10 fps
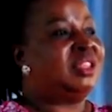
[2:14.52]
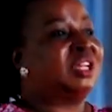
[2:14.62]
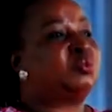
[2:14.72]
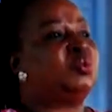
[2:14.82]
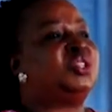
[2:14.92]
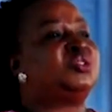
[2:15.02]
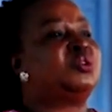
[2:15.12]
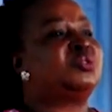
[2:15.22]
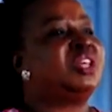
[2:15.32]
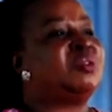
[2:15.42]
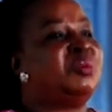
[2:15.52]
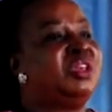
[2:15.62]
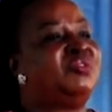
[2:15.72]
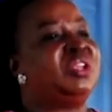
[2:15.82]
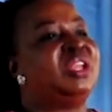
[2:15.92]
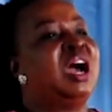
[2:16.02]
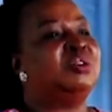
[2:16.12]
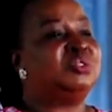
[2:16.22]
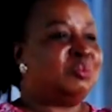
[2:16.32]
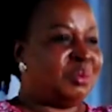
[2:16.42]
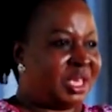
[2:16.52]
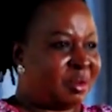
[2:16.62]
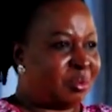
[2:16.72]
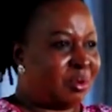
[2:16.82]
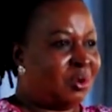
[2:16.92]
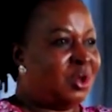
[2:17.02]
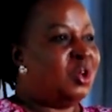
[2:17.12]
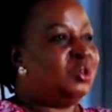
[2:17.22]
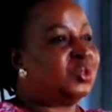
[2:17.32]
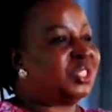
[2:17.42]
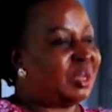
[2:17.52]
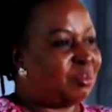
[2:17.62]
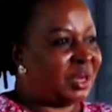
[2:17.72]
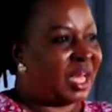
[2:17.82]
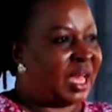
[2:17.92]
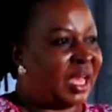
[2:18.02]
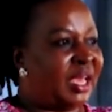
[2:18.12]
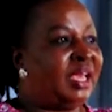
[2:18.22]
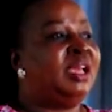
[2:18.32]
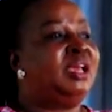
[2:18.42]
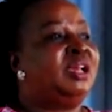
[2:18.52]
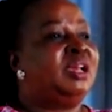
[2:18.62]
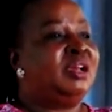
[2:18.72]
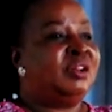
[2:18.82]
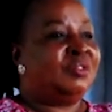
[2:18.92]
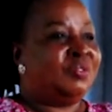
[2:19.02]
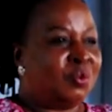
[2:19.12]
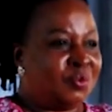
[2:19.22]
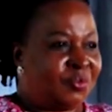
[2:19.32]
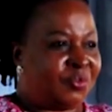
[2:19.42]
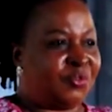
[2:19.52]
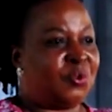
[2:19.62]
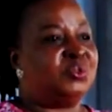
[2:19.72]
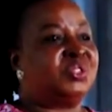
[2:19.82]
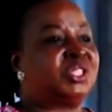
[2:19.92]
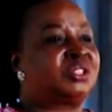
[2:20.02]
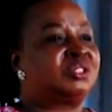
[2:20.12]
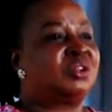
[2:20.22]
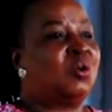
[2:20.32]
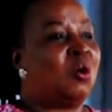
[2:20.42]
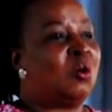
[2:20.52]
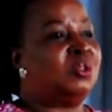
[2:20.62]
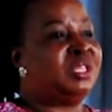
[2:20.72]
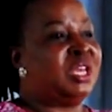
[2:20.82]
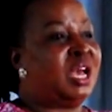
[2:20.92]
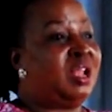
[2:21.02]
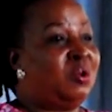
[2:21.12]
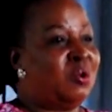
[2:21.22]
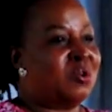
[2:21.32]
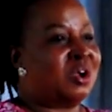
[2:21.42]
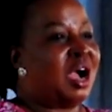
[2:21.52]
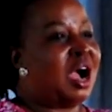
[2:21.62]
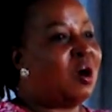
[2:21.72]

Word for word: That we told them even how to be able to supply foods all year long.